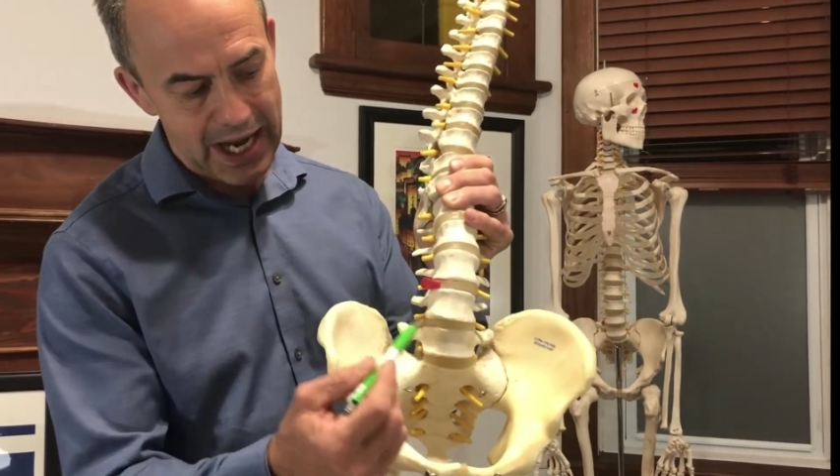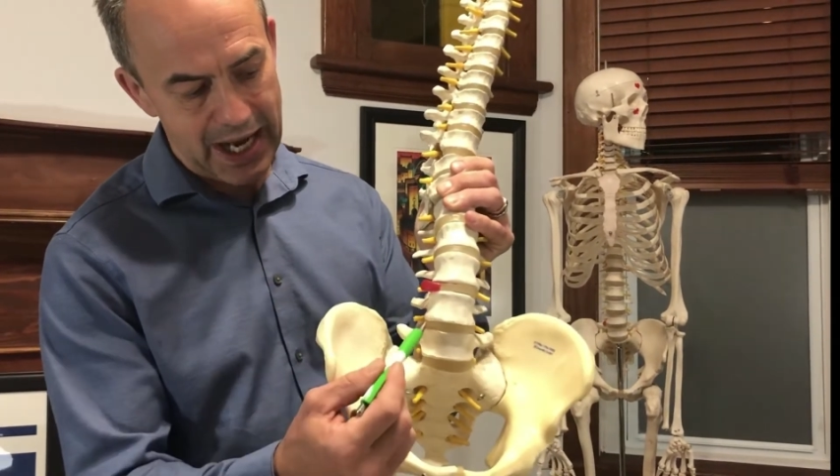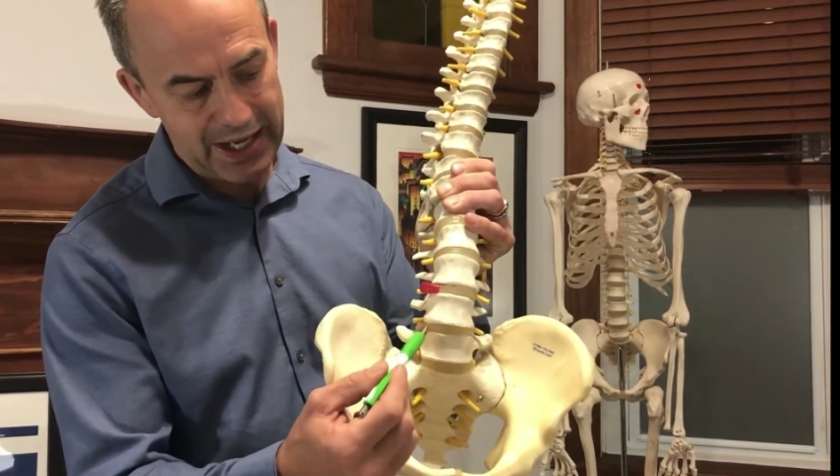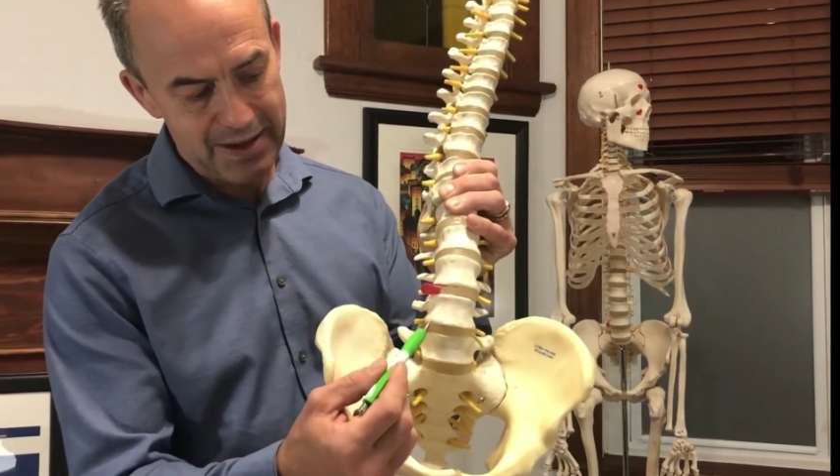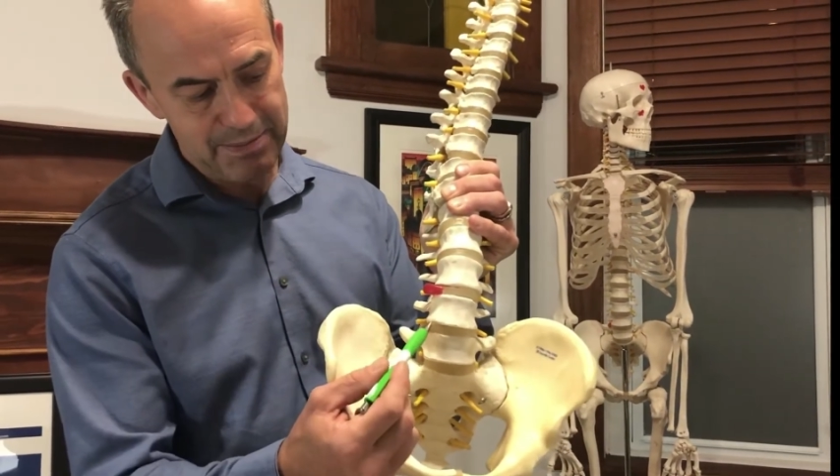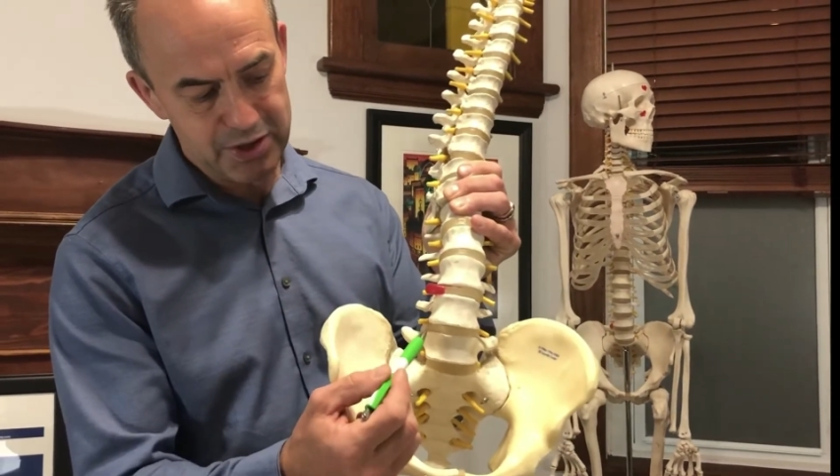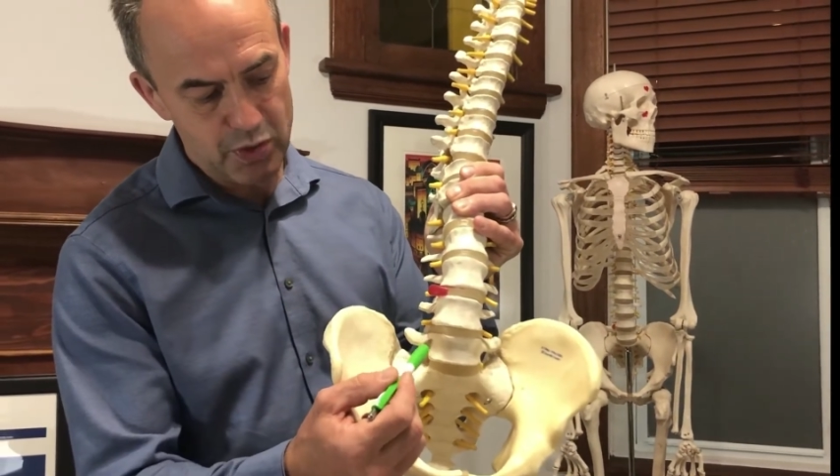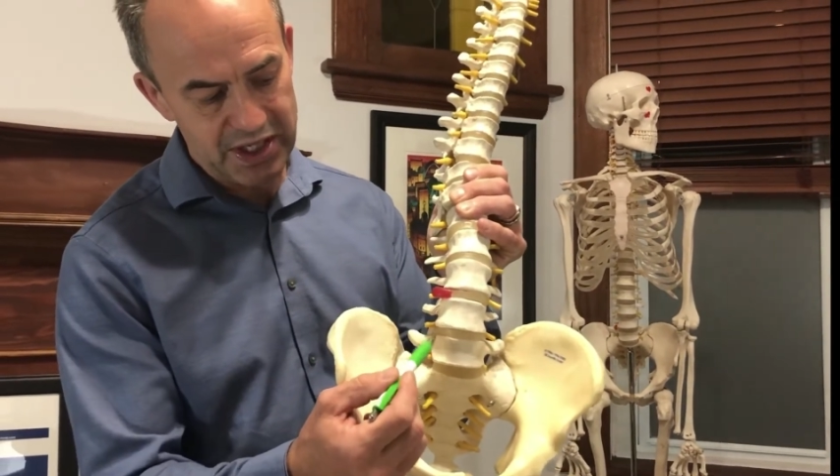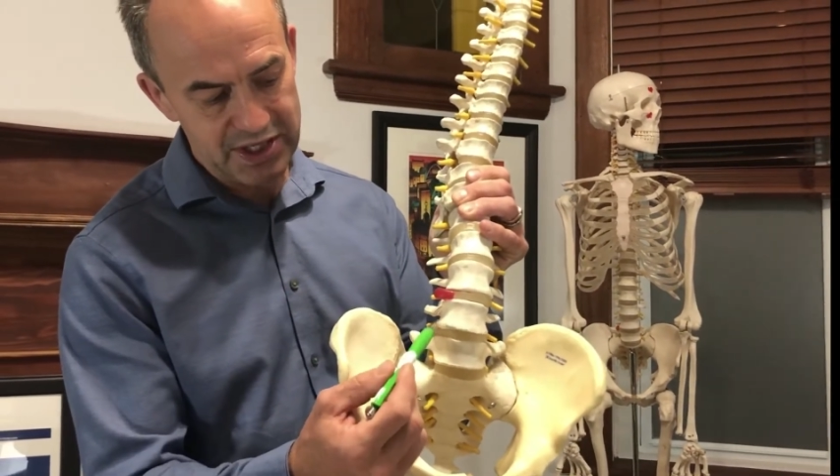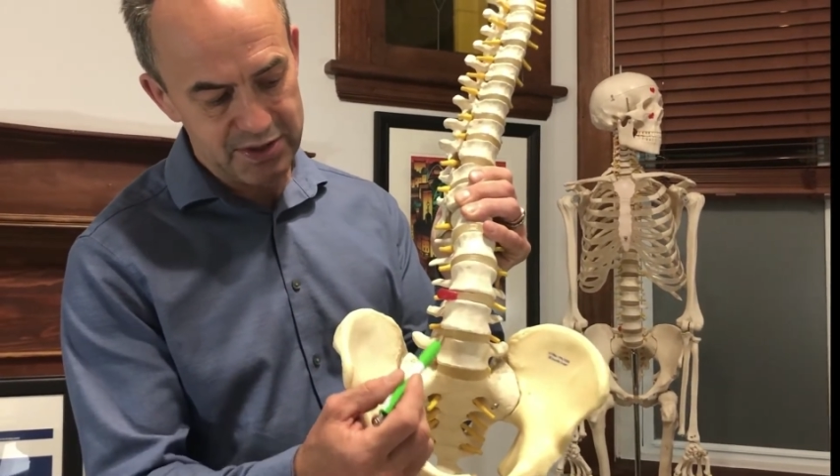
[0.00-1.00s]
and in
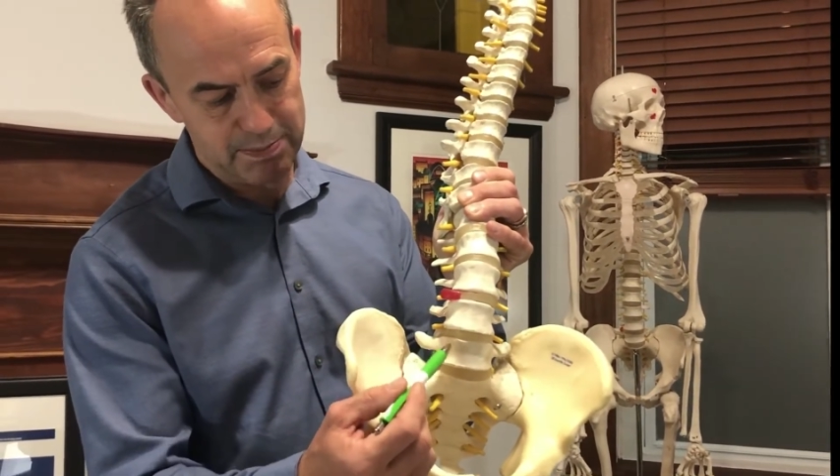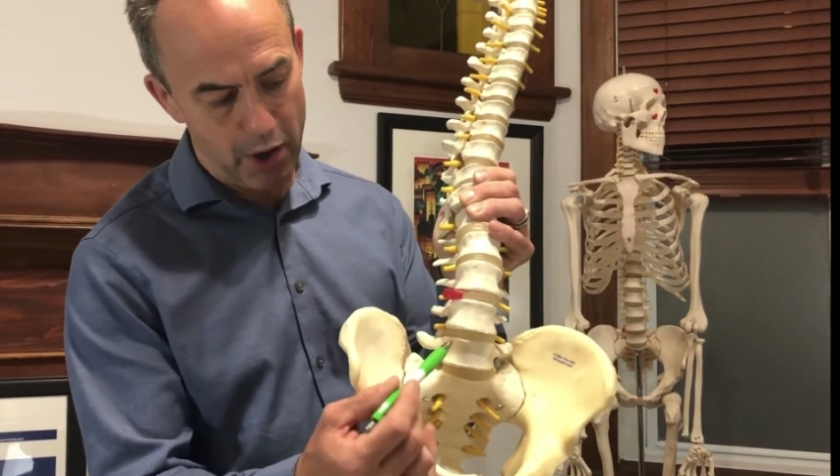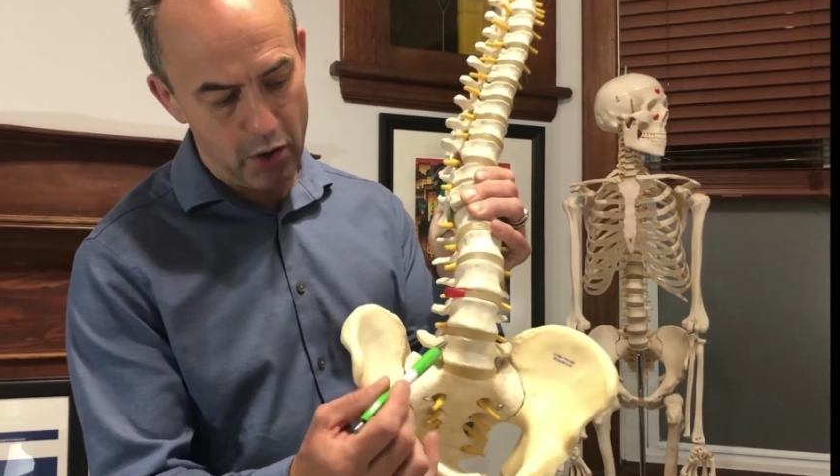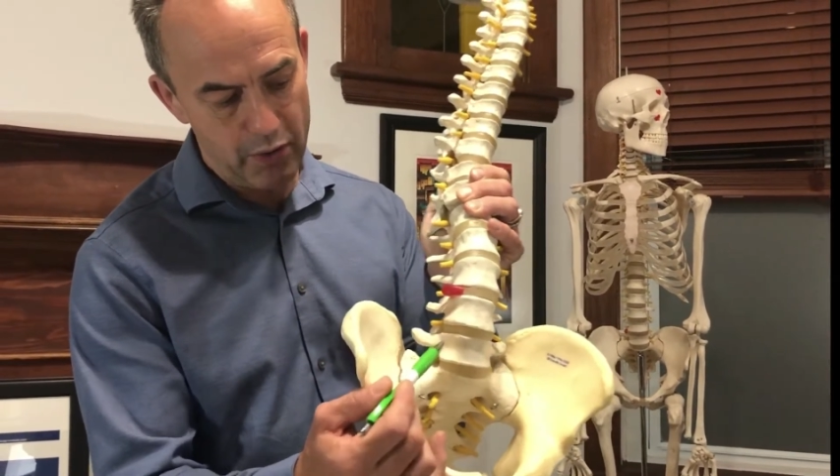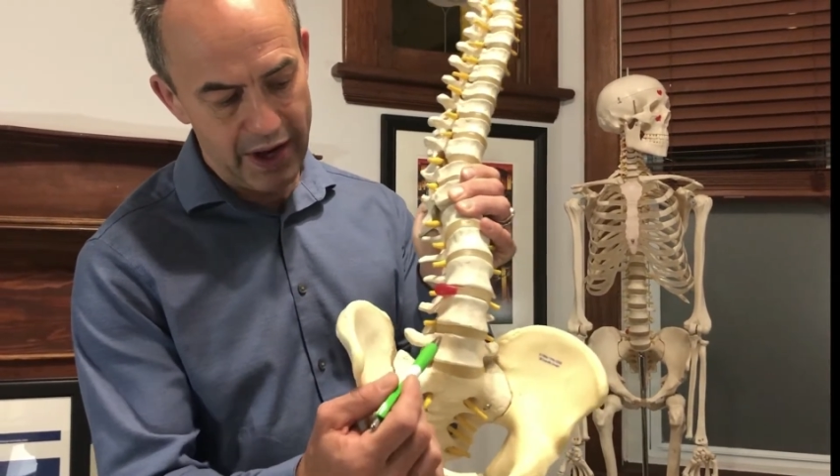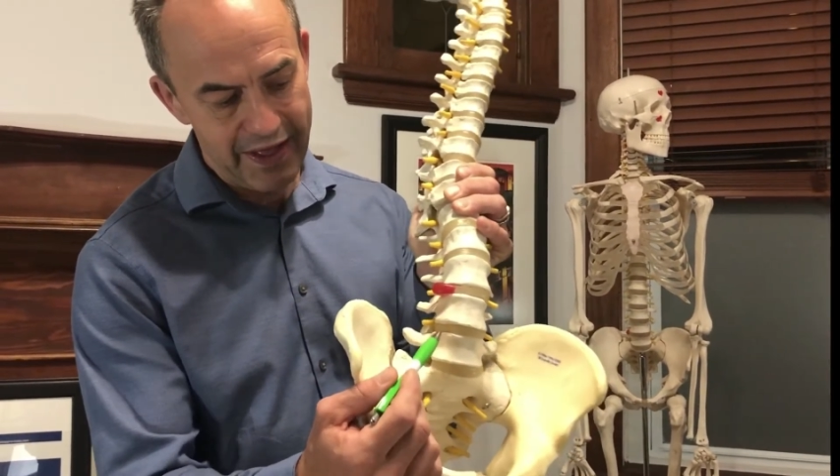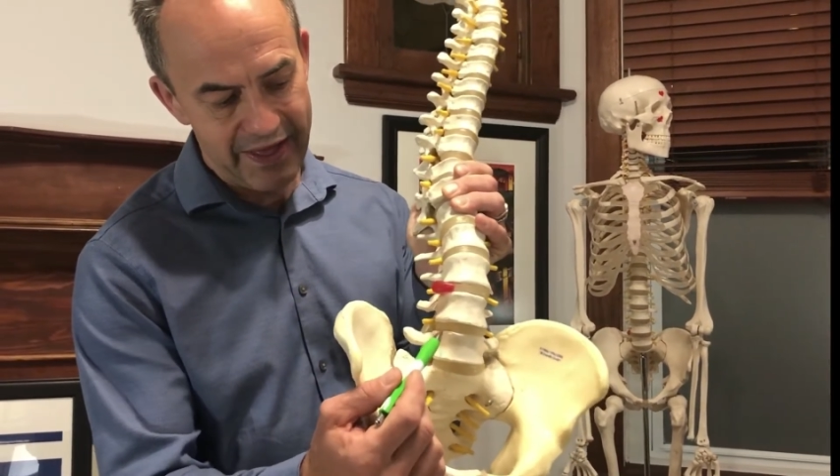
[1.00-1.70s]
between each bone